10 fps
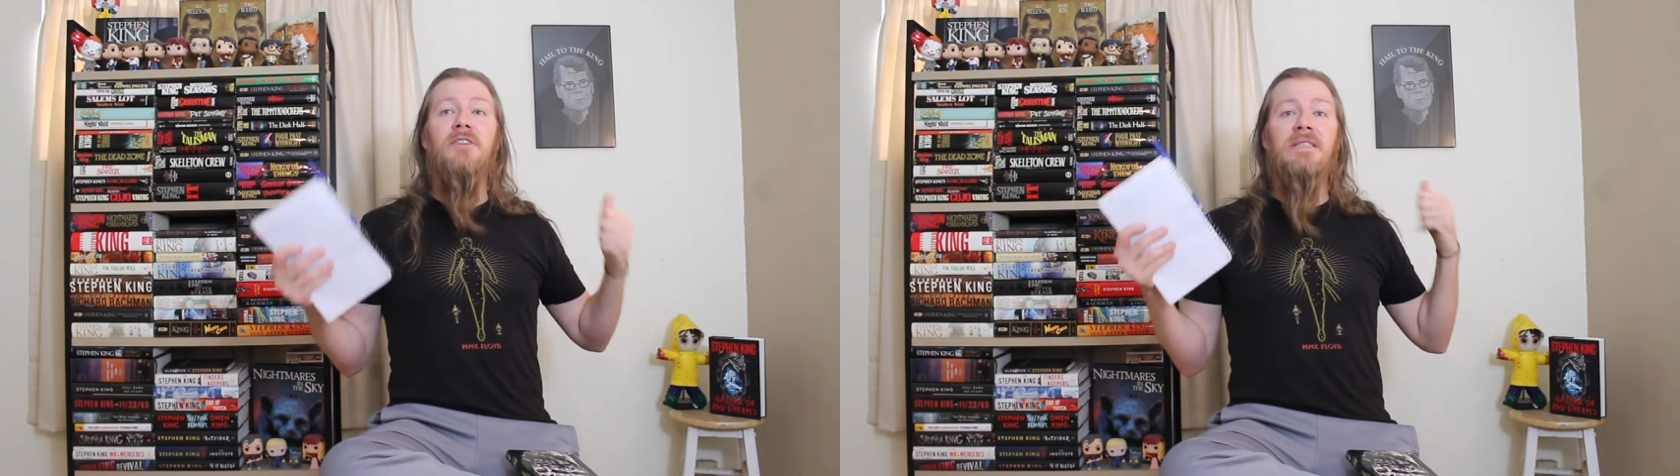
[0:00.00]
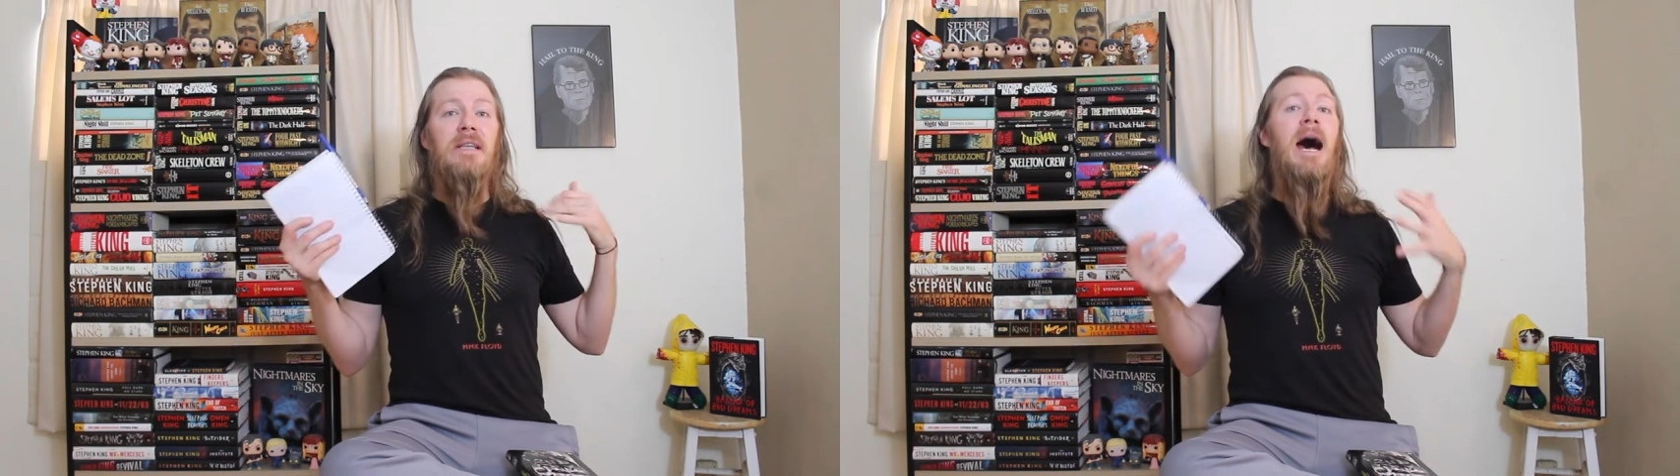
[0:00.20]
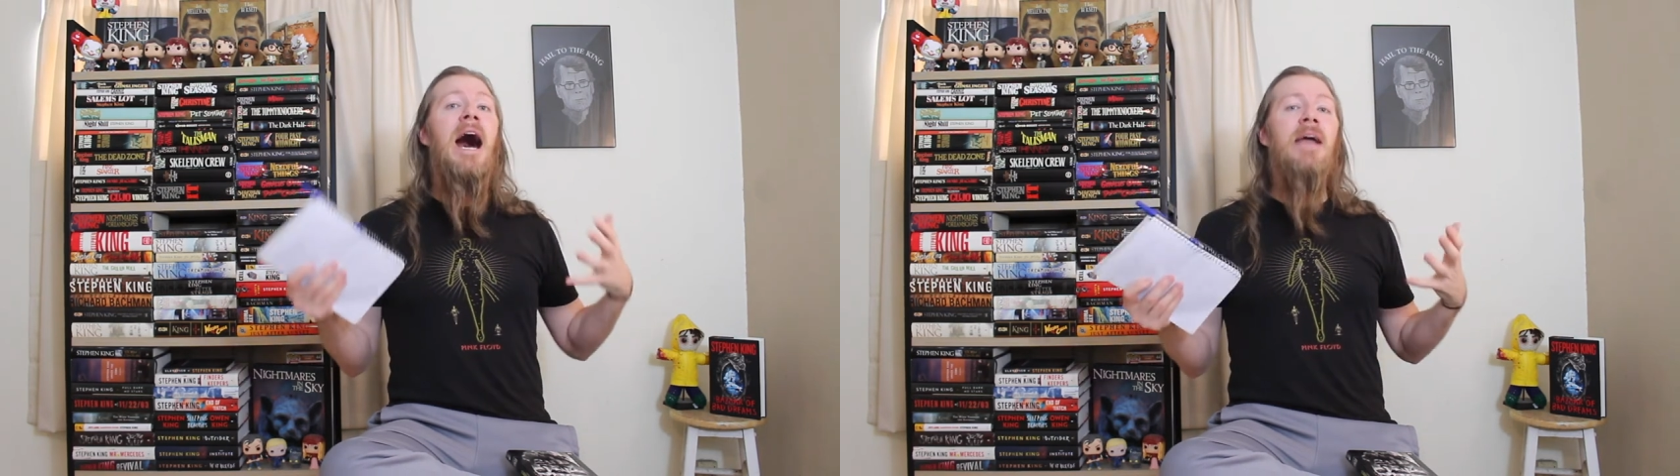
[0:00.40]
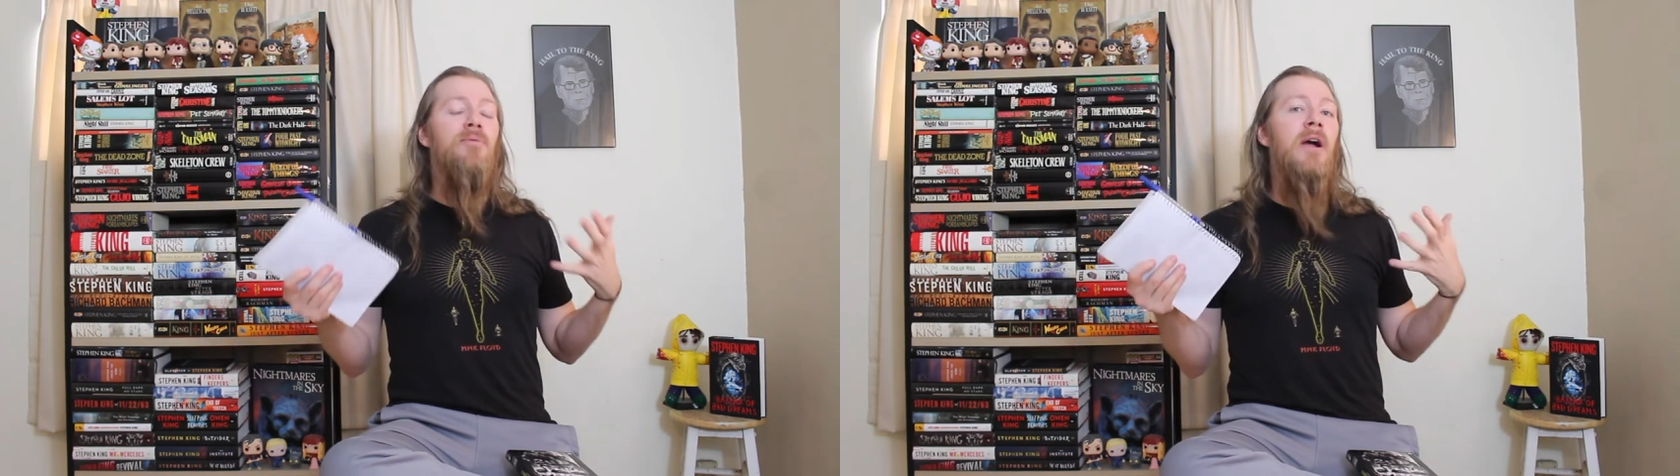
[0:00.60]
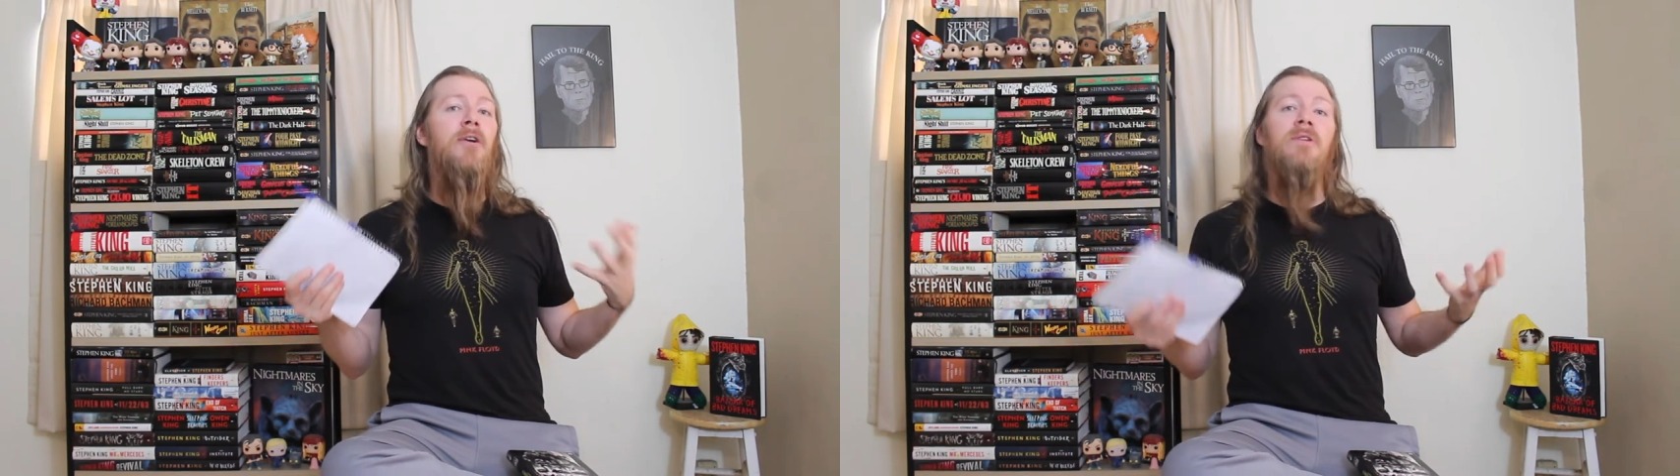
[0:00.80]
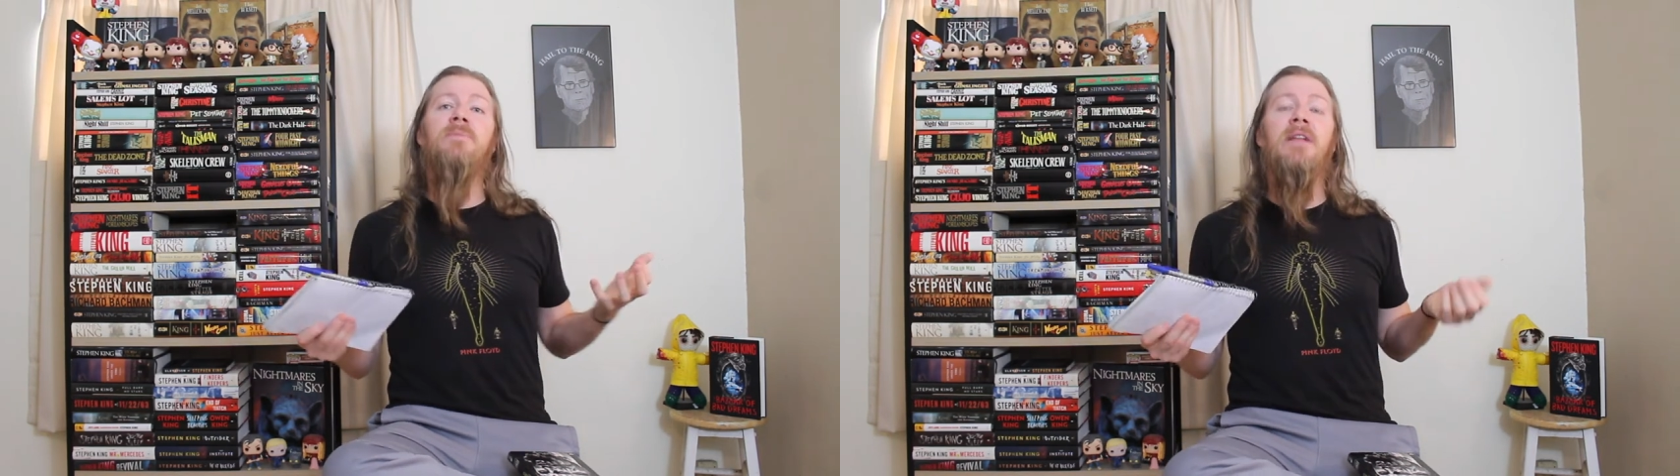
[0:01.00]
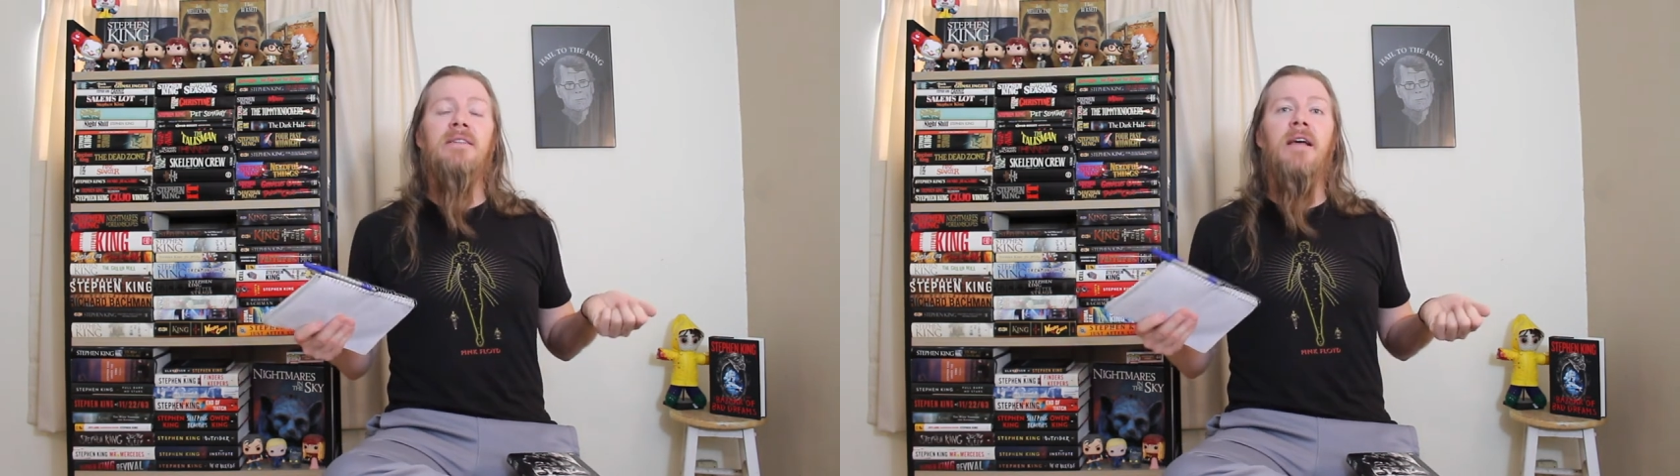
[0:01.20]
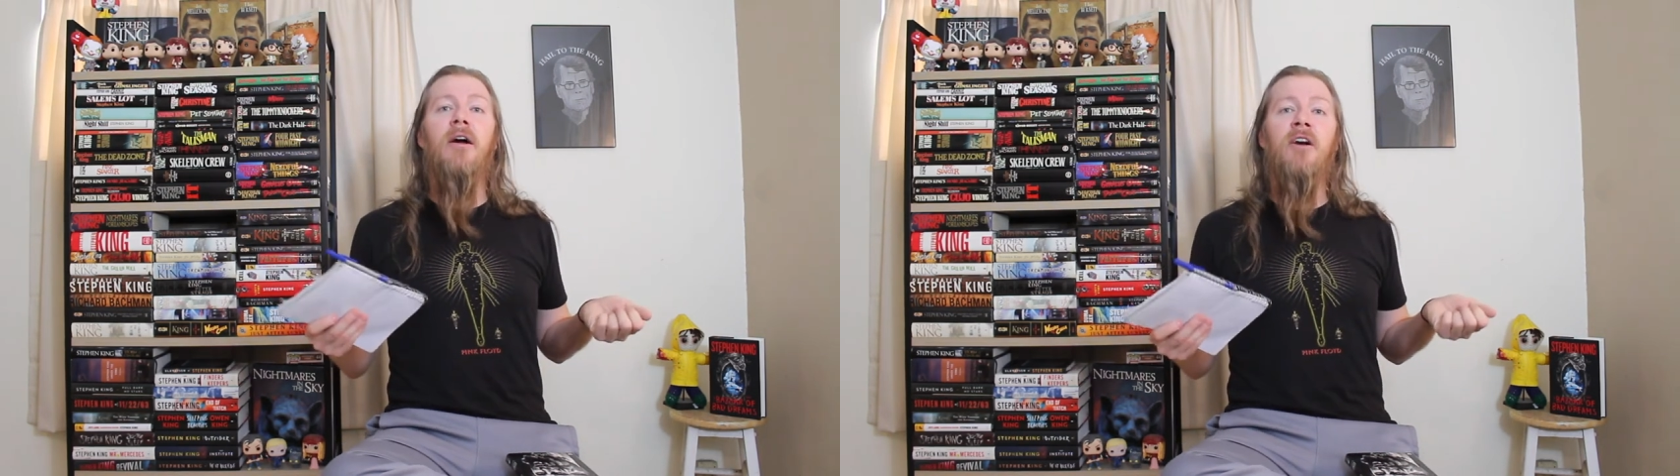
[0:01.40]
just high priority
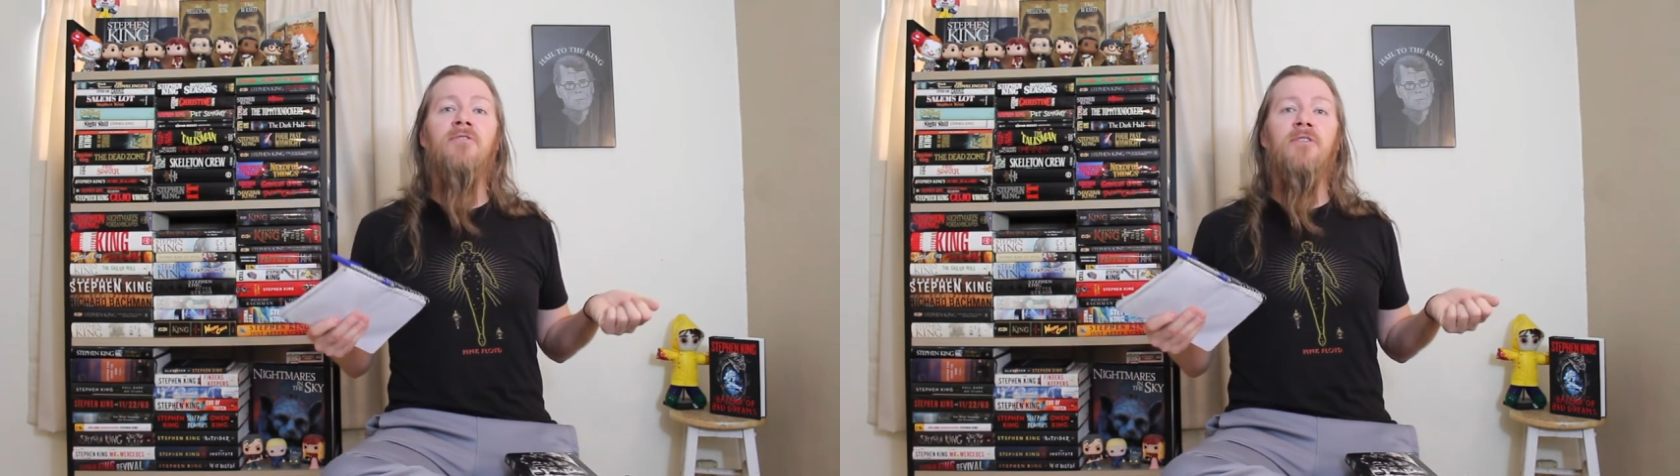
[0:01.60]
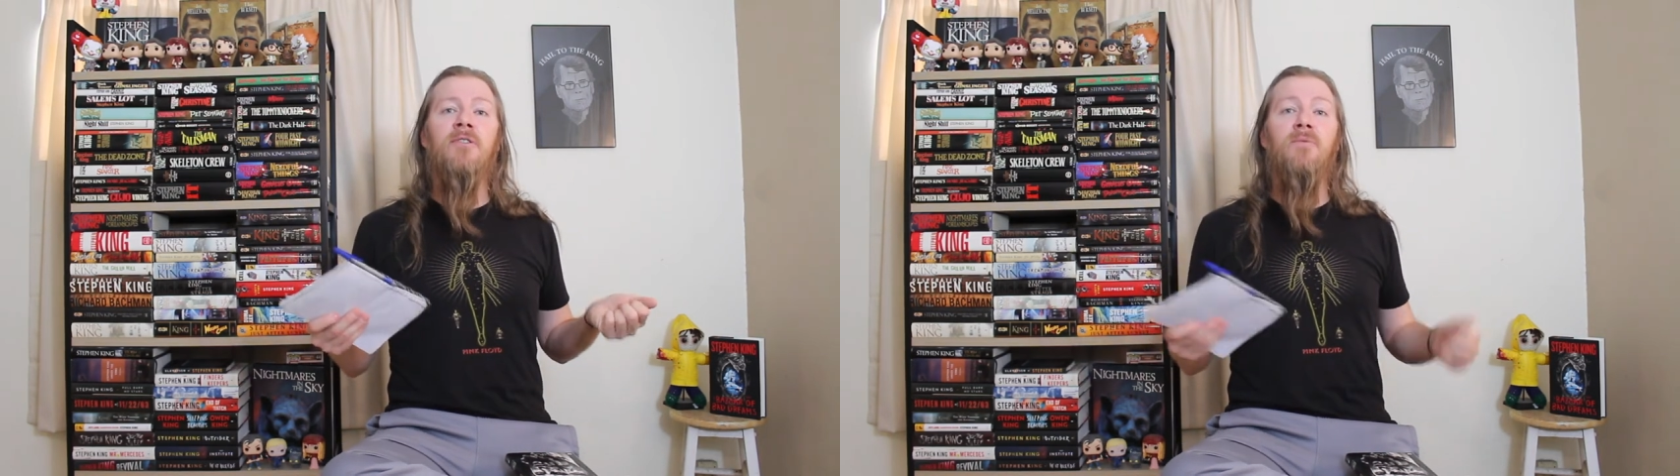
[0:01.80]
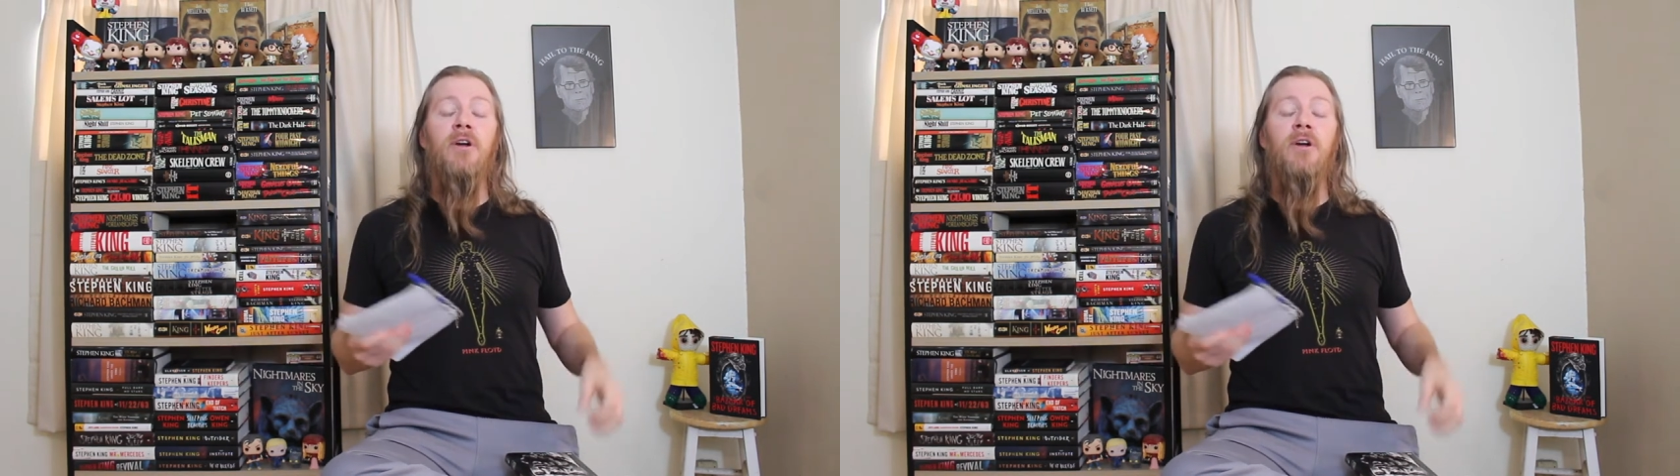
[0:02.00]
place like Harvard,